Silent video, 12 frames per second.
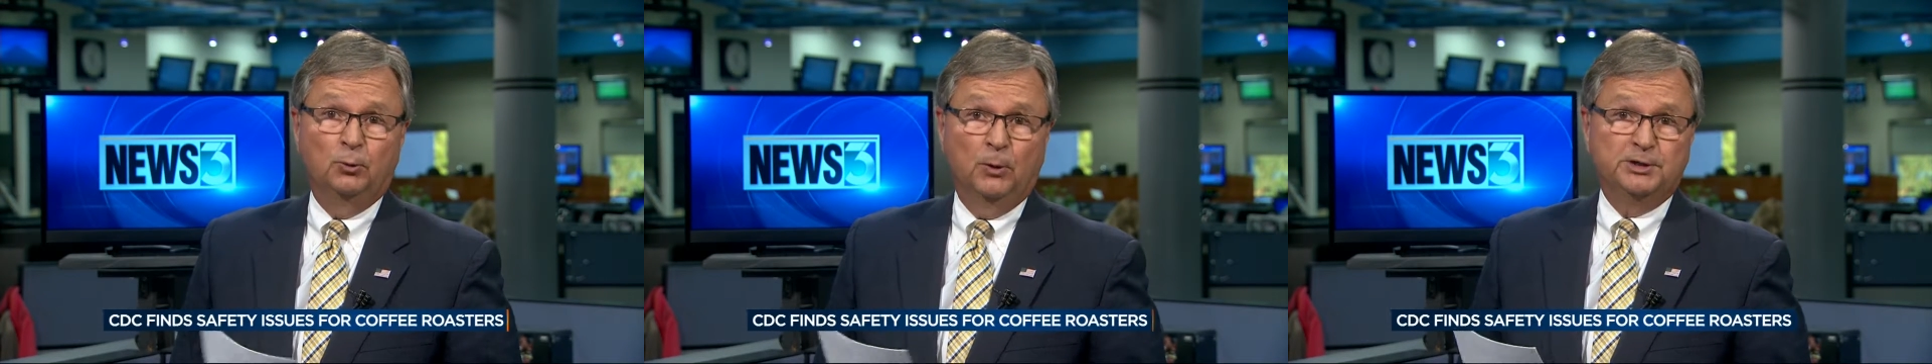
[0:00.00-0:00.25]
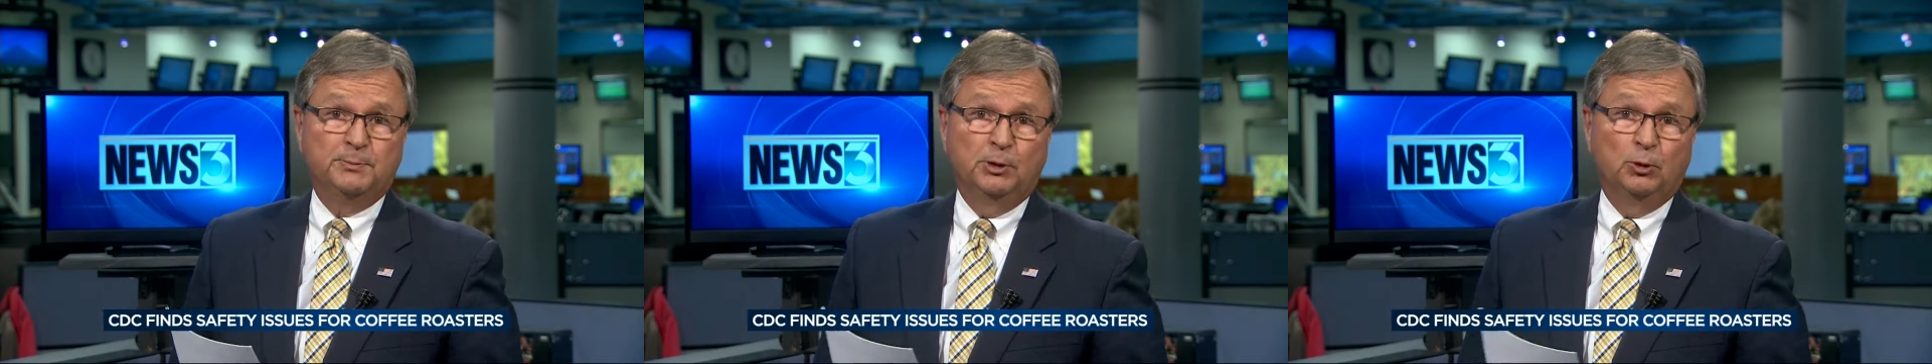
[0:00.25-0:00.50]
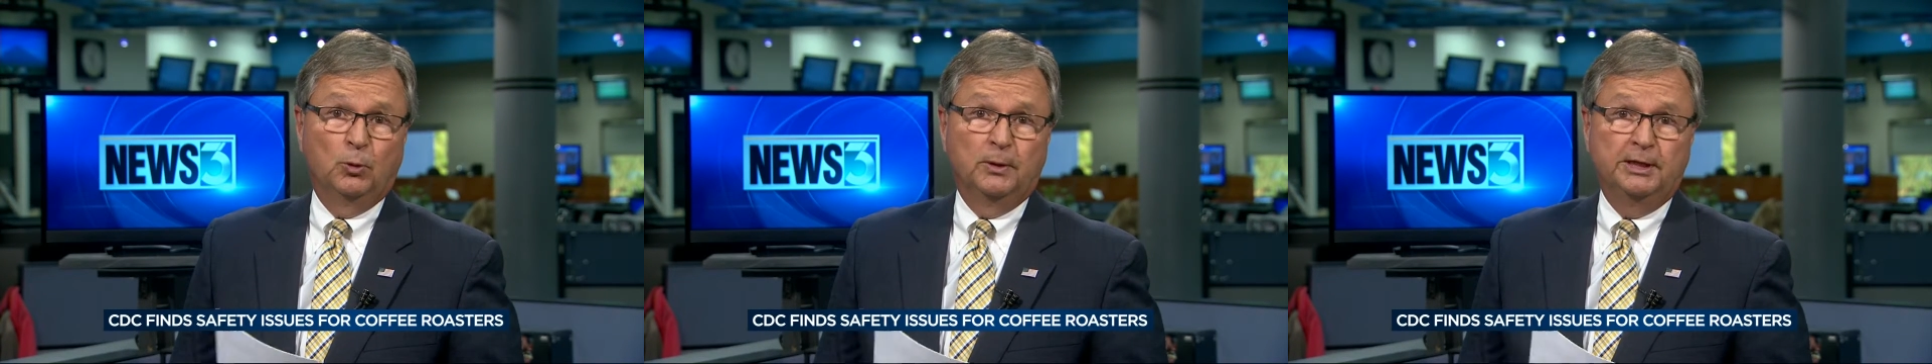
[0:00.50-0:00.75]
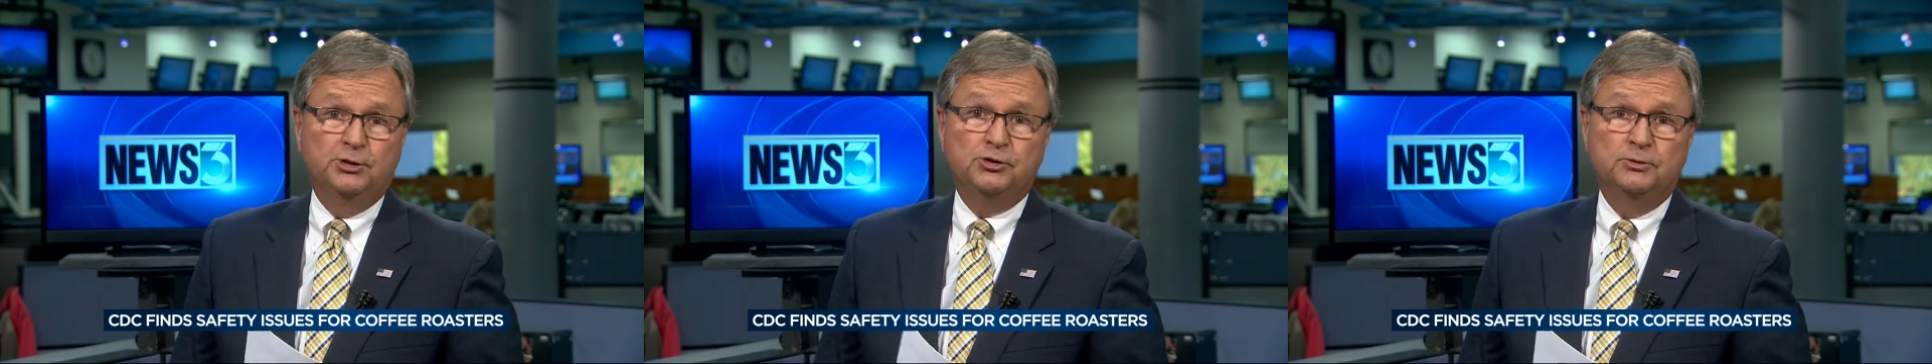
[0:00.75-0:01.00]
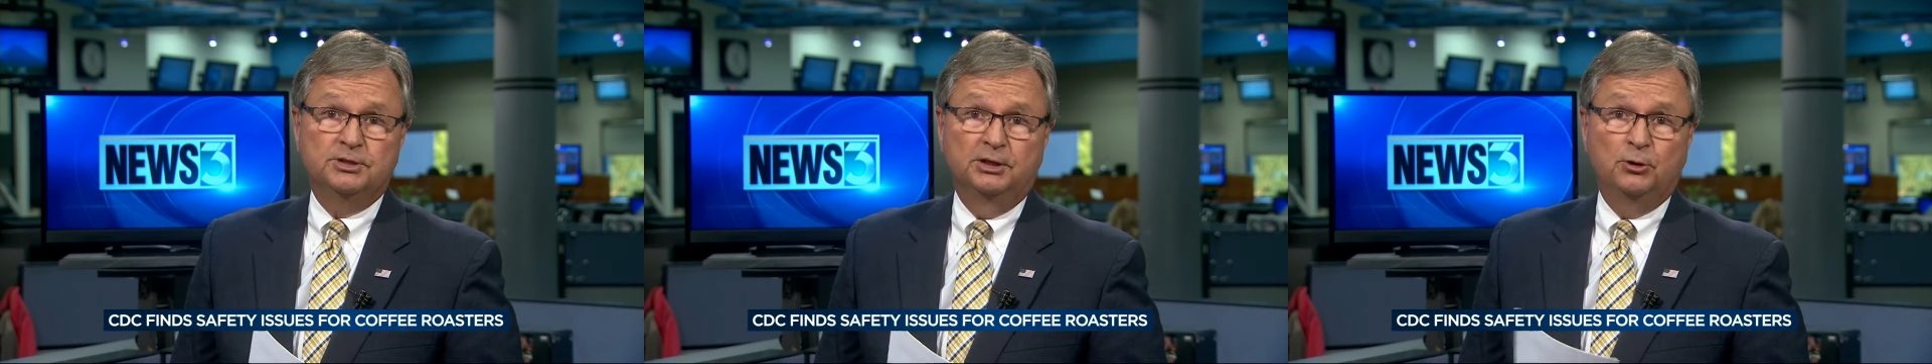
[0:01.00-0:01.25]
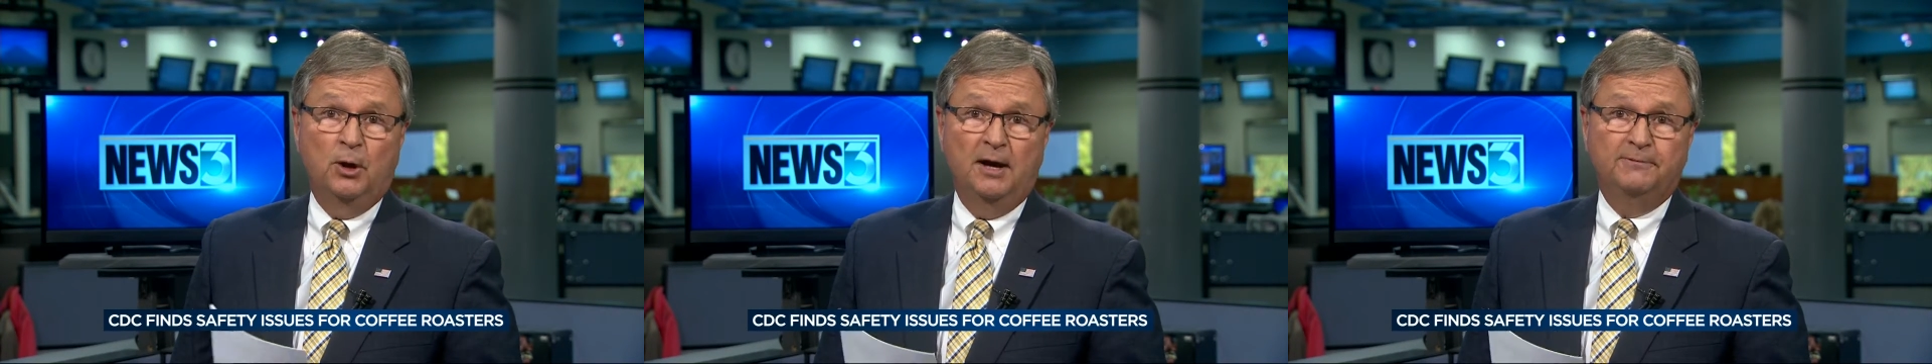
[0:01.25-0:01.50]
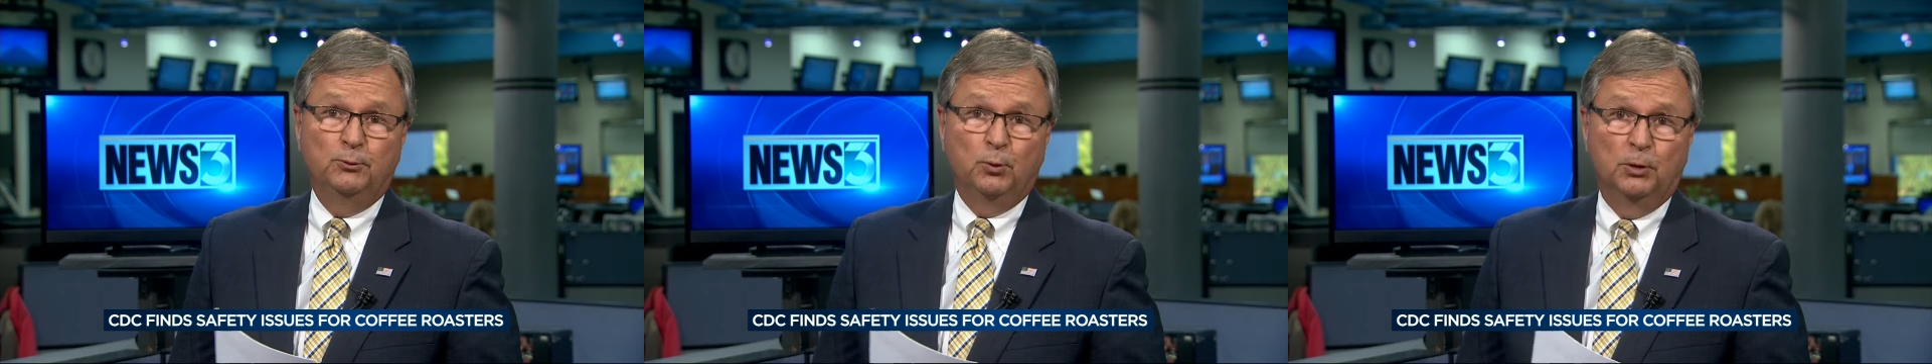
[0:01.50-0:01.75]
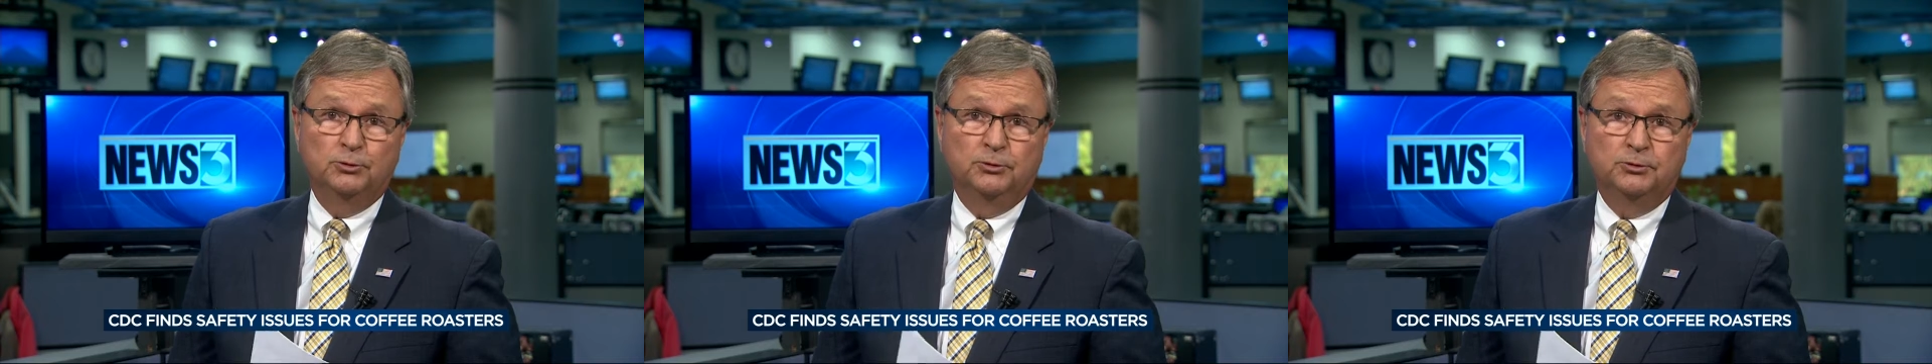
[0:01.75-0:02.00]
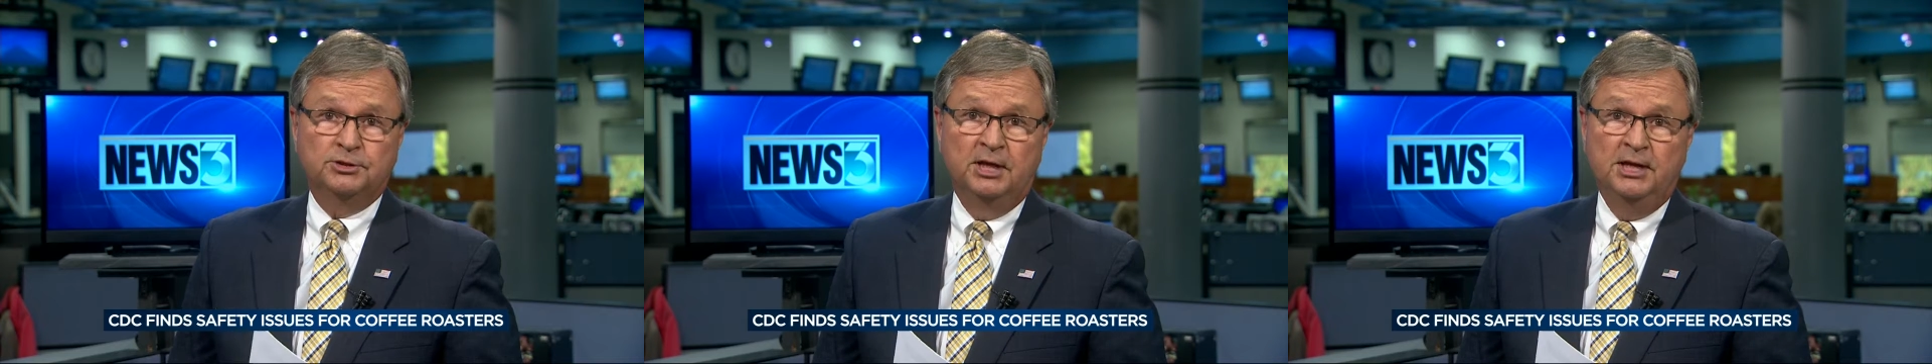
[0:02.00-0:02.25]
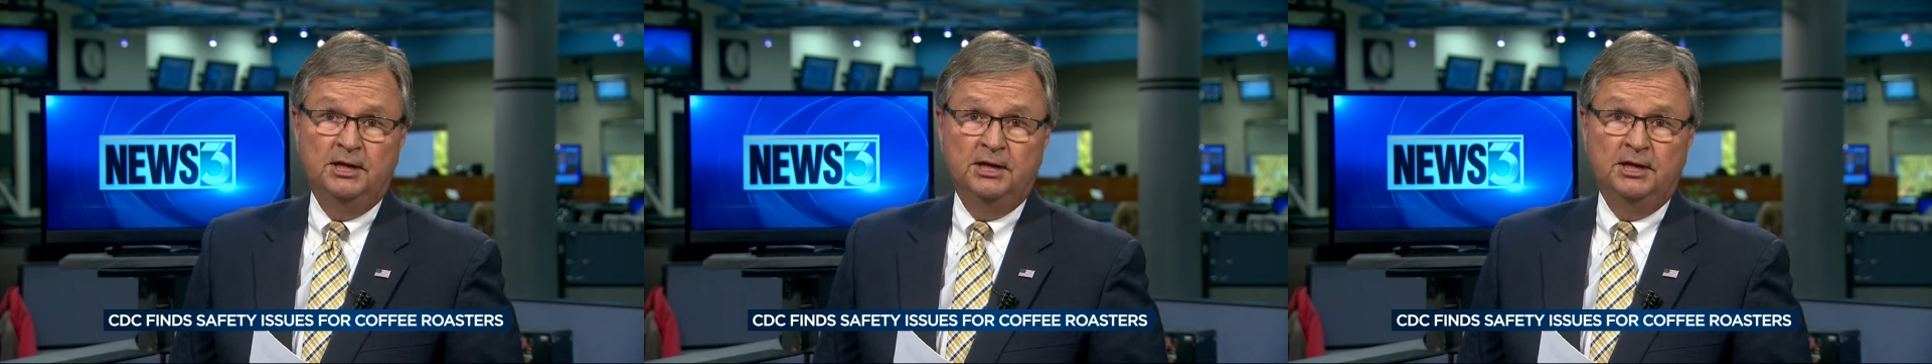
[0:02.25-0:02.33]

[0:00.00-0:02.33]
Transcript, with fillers: respiratory issues and coffee roasters,